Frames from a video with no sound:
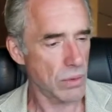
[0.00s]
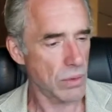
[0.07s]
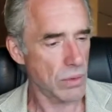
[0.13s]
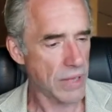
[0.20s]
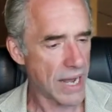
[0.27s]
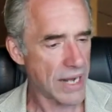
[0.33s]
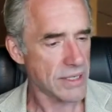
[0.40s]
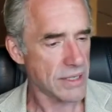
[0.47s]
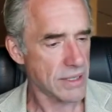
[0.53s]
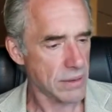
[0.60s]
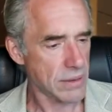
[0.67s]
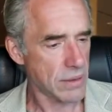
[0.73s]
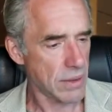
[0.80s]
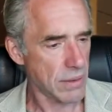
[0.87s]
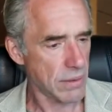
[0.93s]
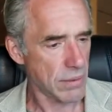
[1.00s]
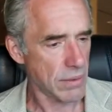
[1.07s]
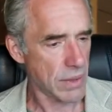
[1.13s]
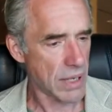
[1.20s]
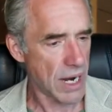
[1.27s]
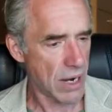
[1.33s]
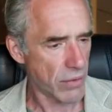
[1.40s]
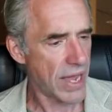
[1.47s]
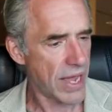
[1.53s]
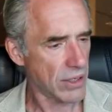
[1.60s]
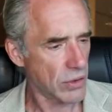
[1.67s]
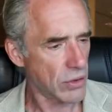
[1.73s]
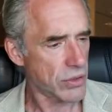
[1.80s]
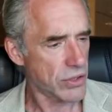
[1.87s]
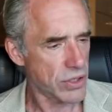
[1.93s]
that's how that
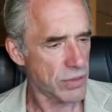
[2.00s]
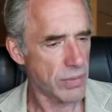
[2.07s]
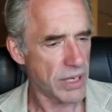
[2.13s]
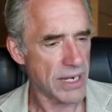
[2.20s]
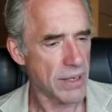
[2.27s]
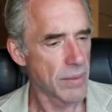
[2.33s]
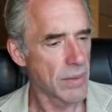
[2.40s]
looks to me.